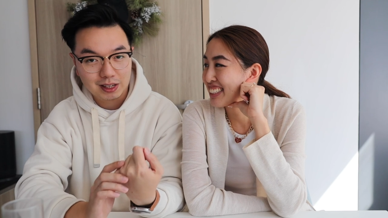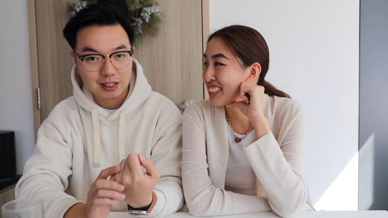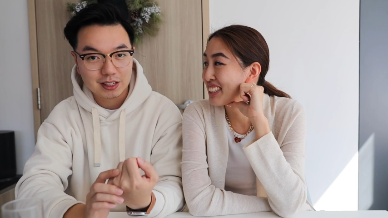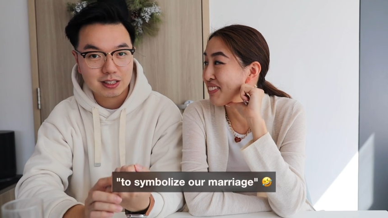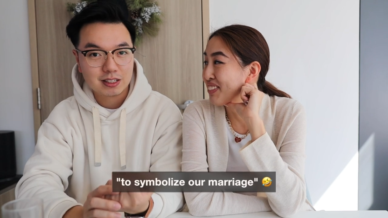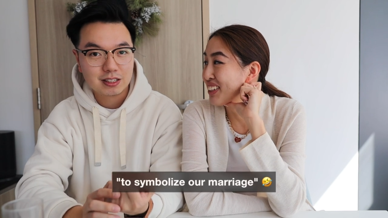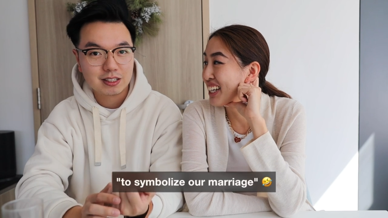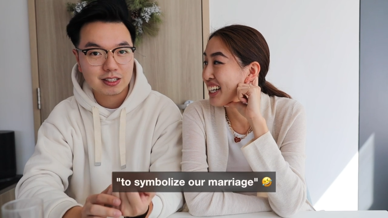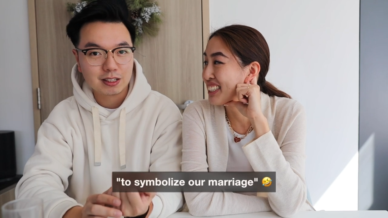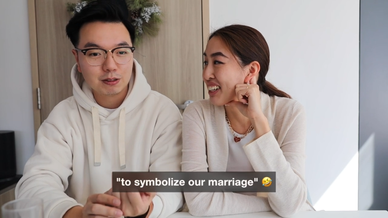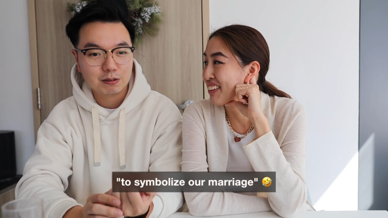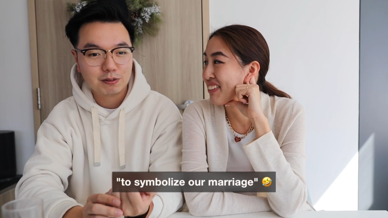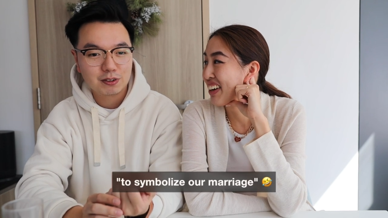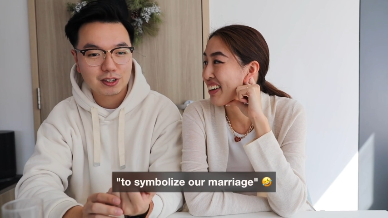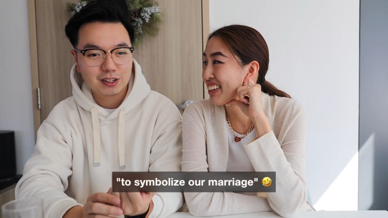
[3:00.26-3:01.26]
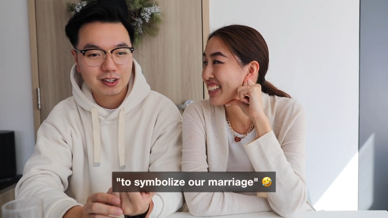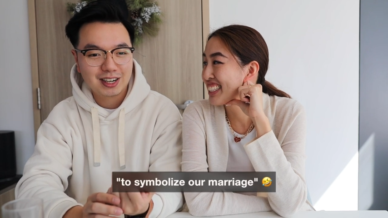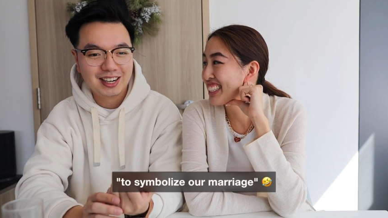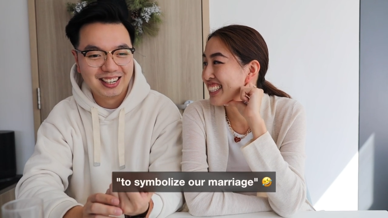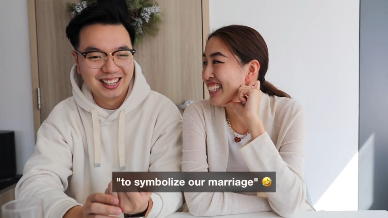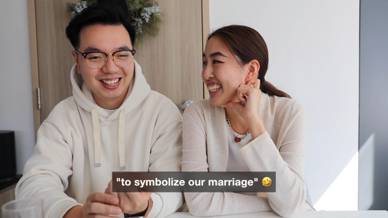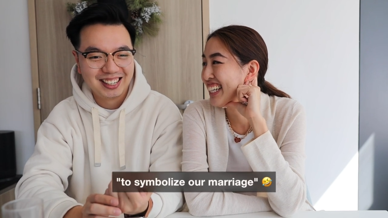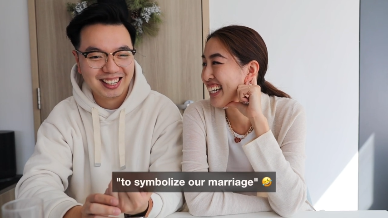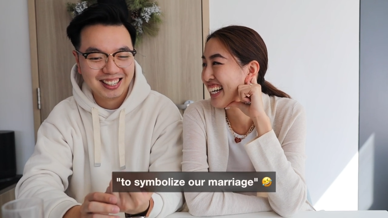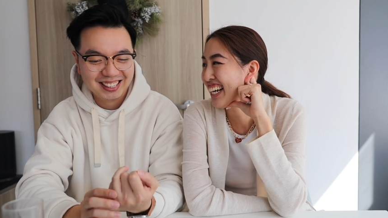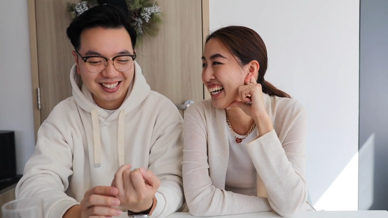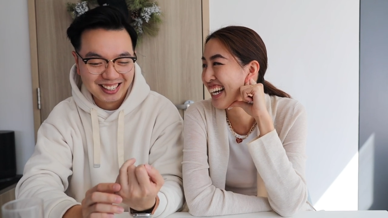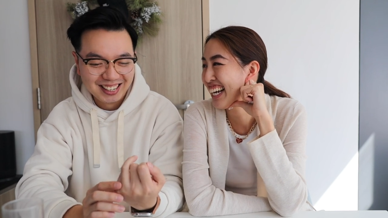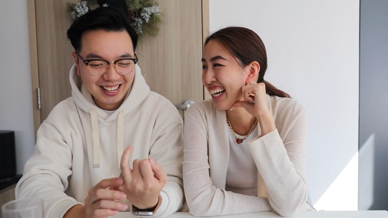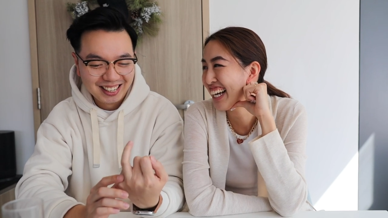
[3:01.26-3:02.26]
Speaker 1: to a symbolize silver, our marriage.
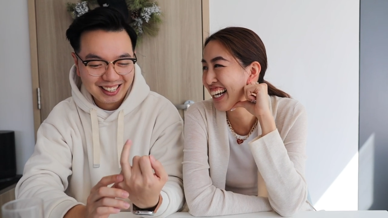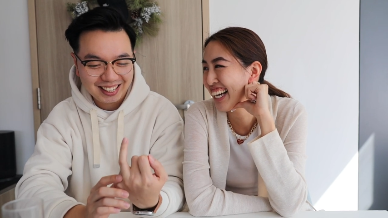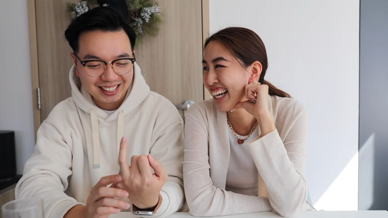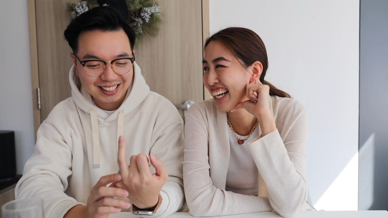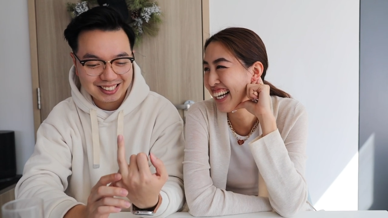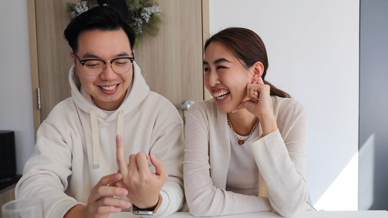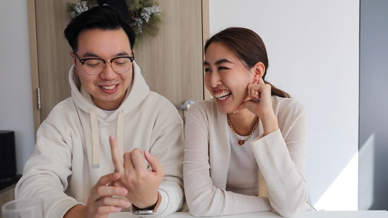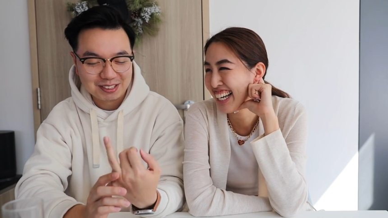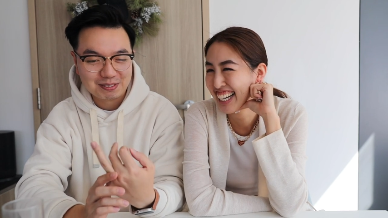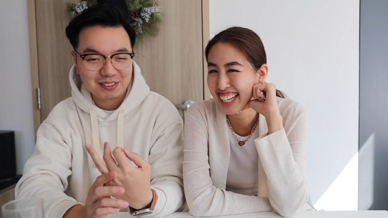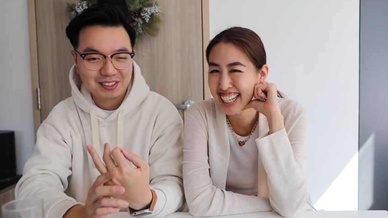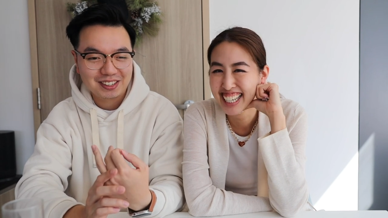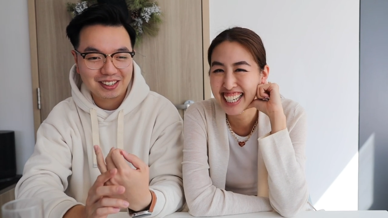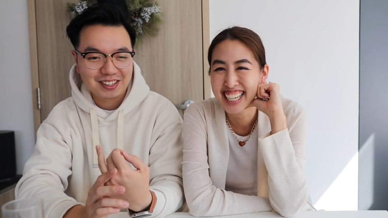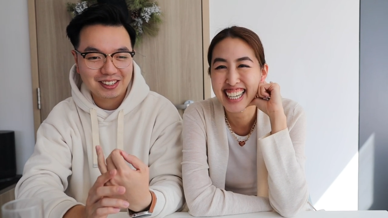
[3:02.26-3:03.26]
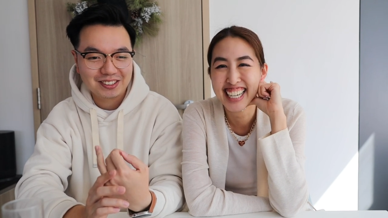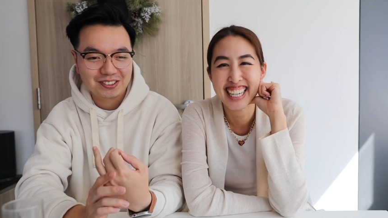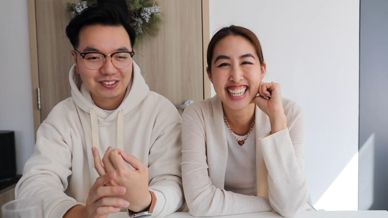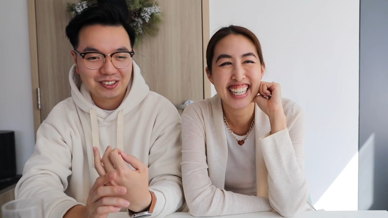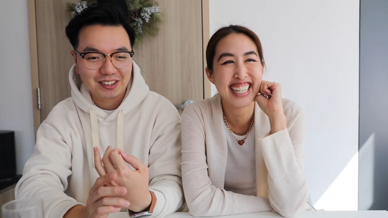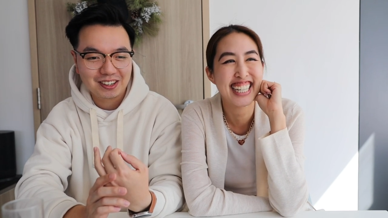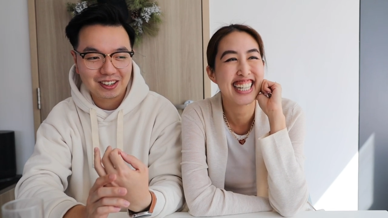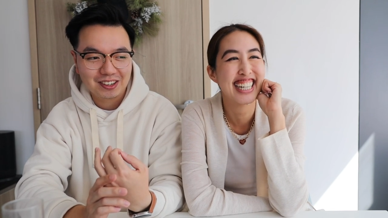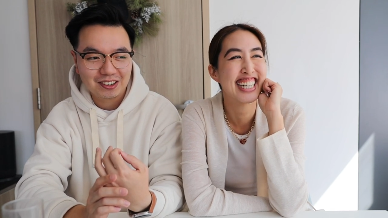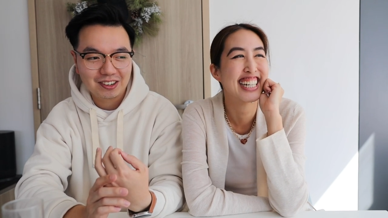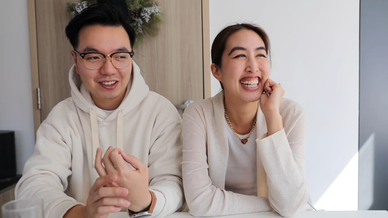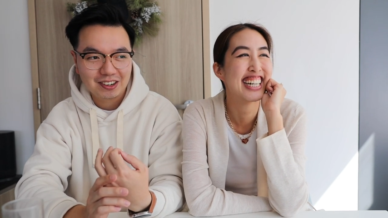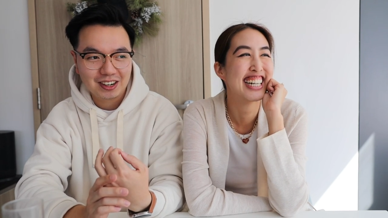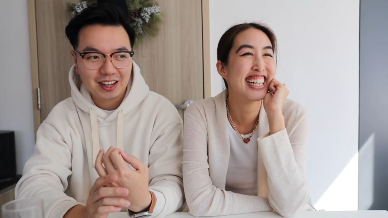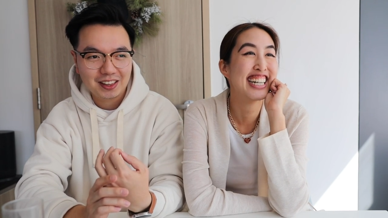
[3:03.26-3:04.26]
Speaker 2: like a silver or
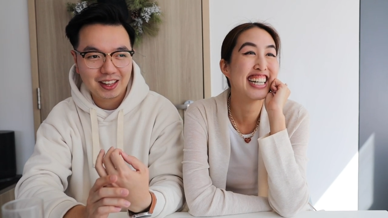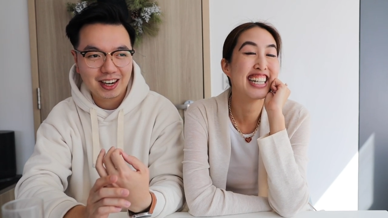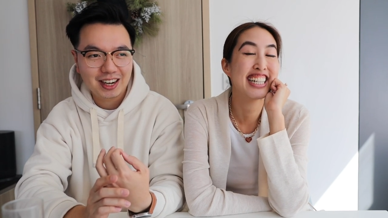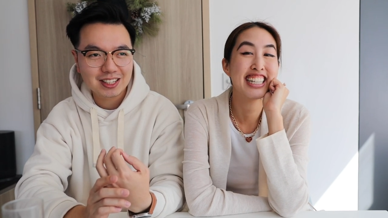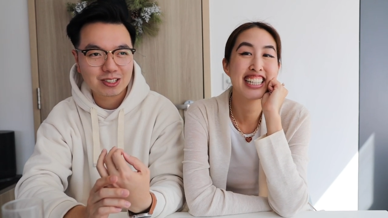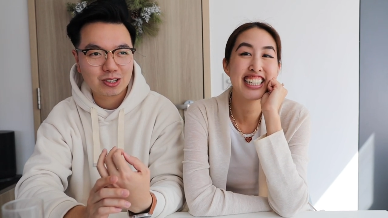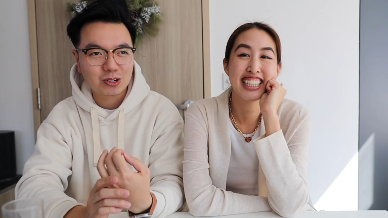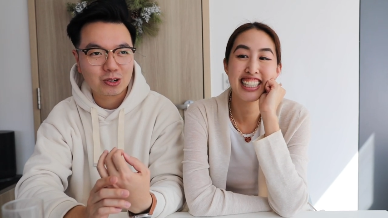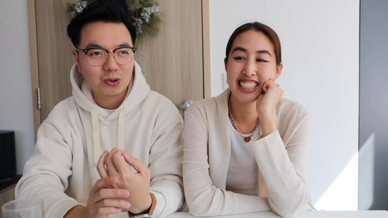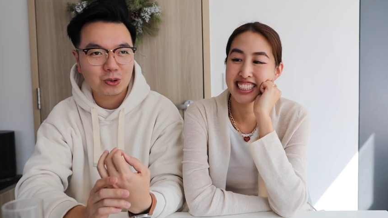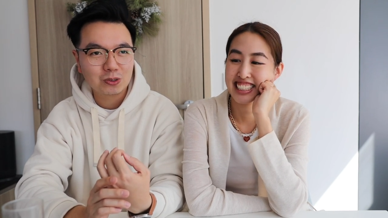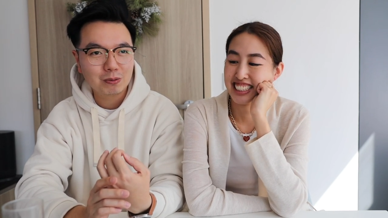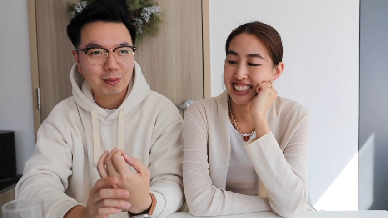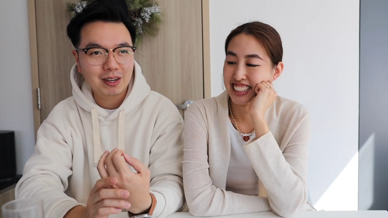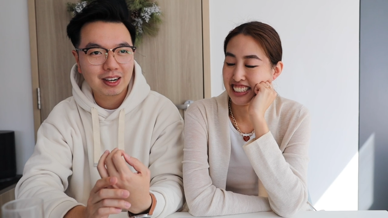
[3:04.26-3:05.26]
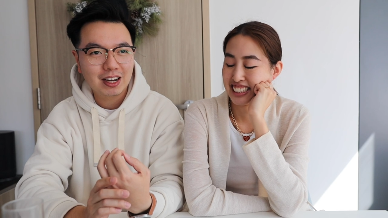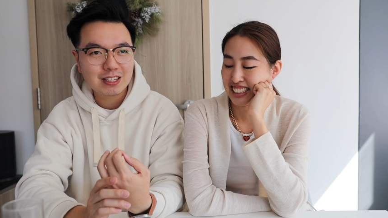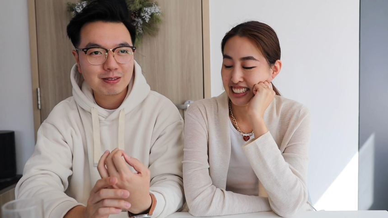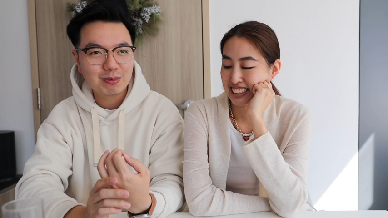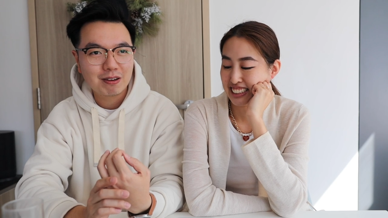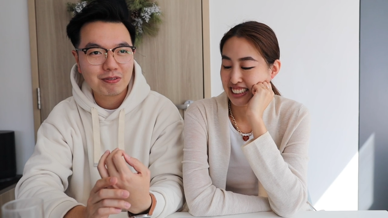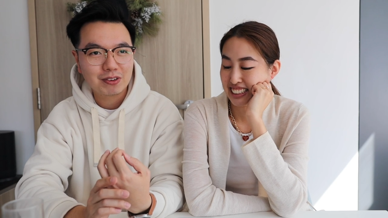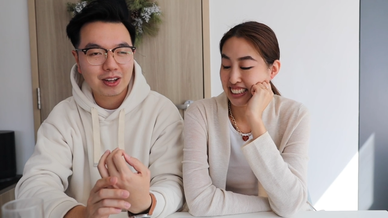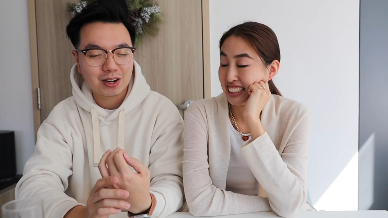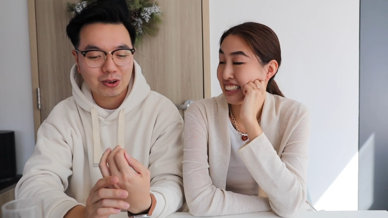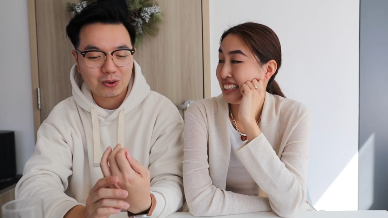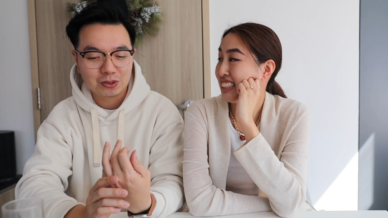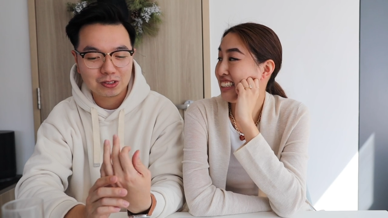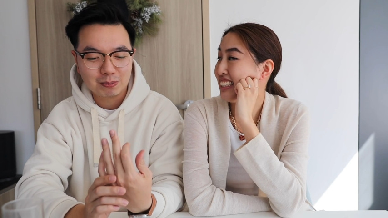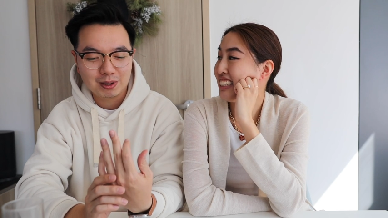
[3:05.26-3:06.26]
I guess gold would be nice, but I feel
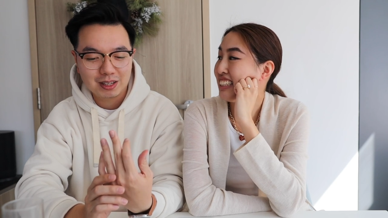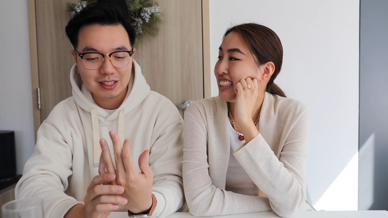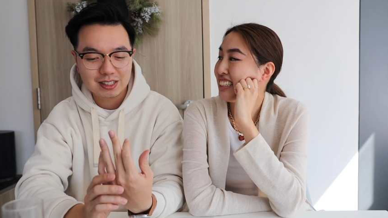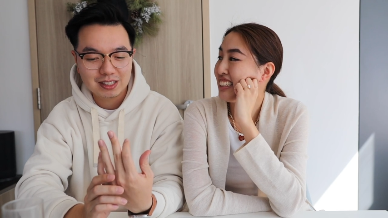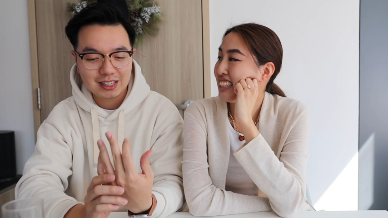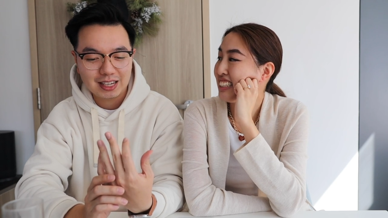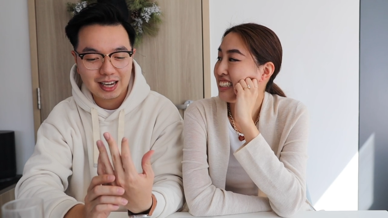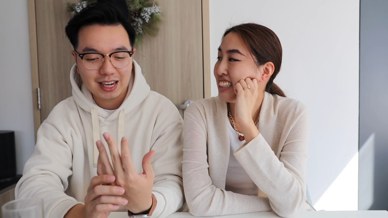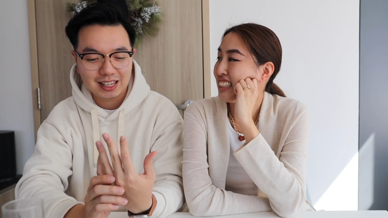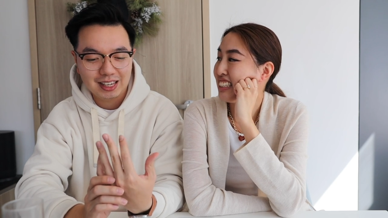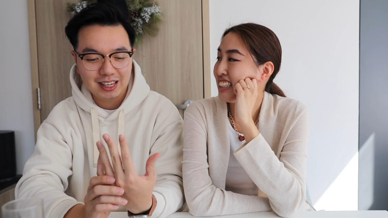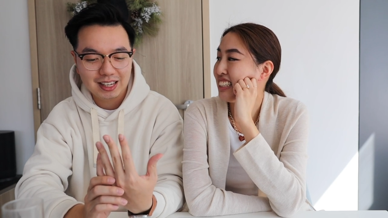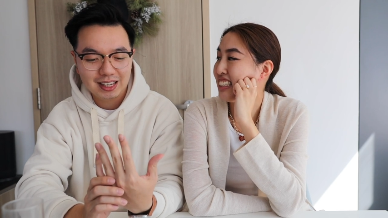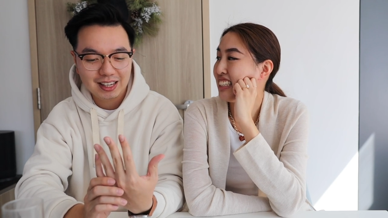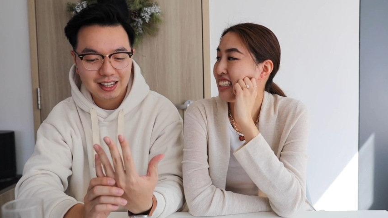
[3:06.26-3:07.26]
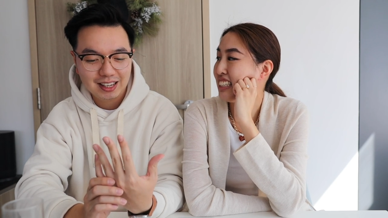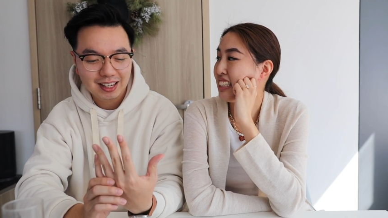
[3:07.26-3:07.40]
like gold's a bit tacky.